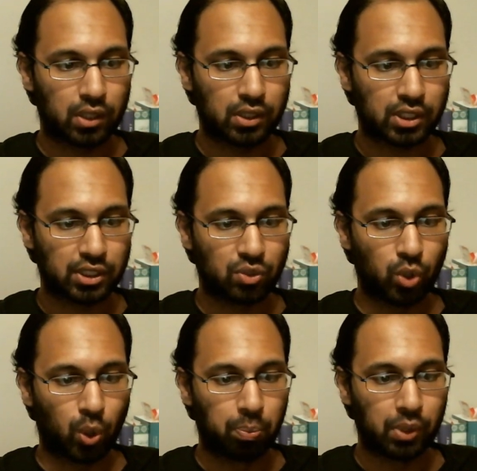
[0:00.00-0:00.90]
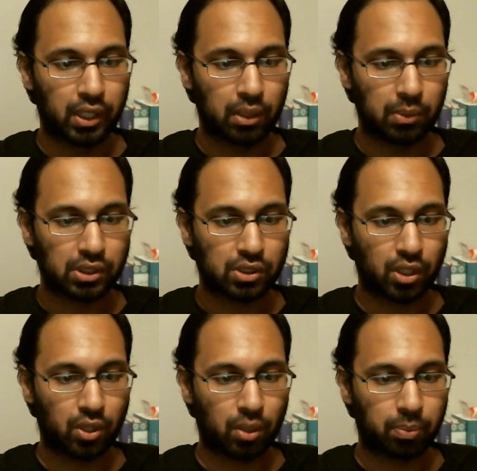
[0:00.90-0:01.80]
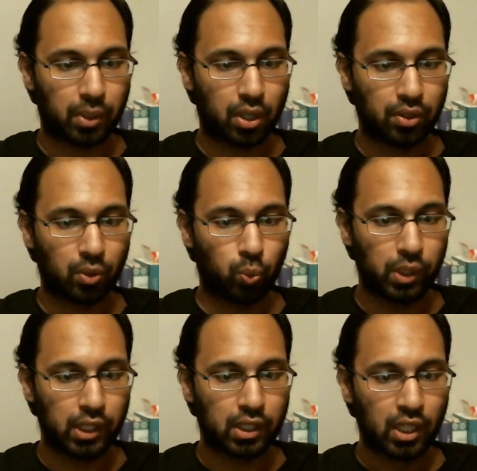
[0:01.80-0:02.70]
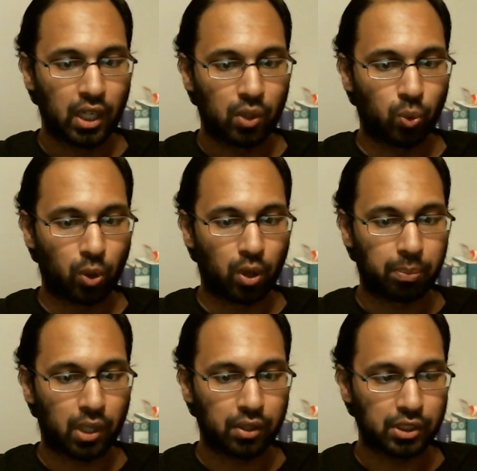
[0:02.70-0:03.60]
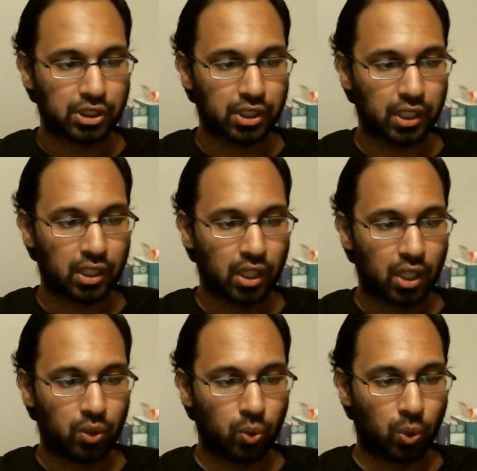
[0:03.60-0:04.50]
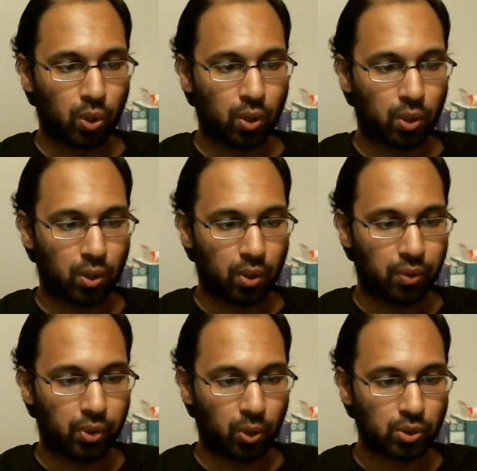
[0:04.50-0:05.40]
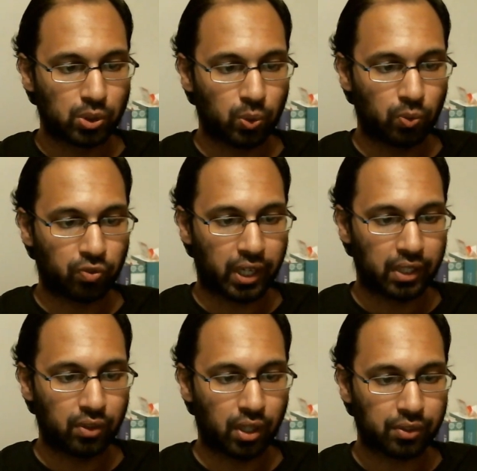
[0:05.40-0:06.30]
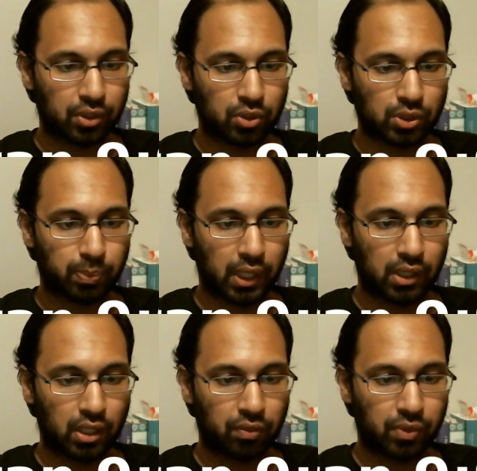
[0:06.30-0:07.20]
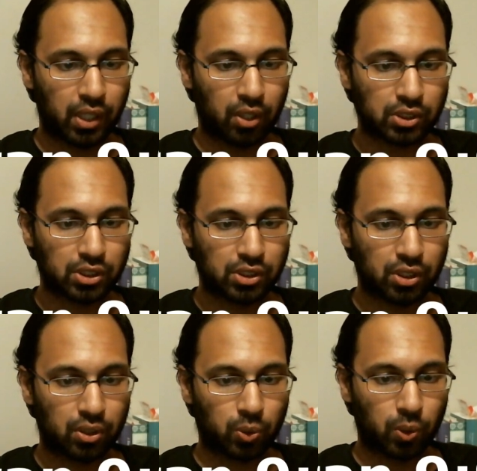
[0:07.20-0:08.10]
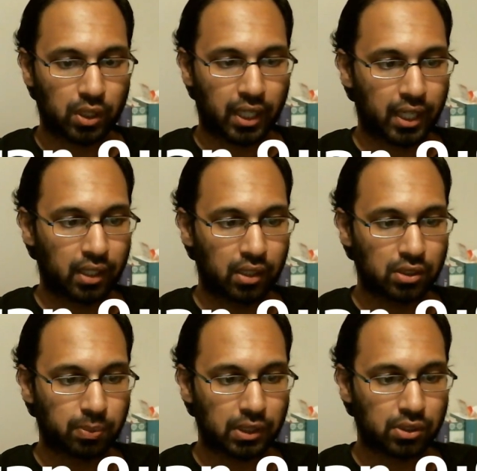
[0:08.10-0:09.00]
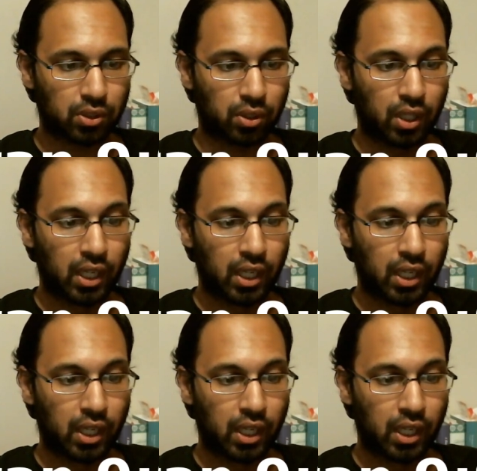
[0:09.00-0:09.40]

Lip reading: It says, "No blame is there upon the weak, nor upon the sick, nor those who find nothing to spend if they are sincere toward God and His Messenger.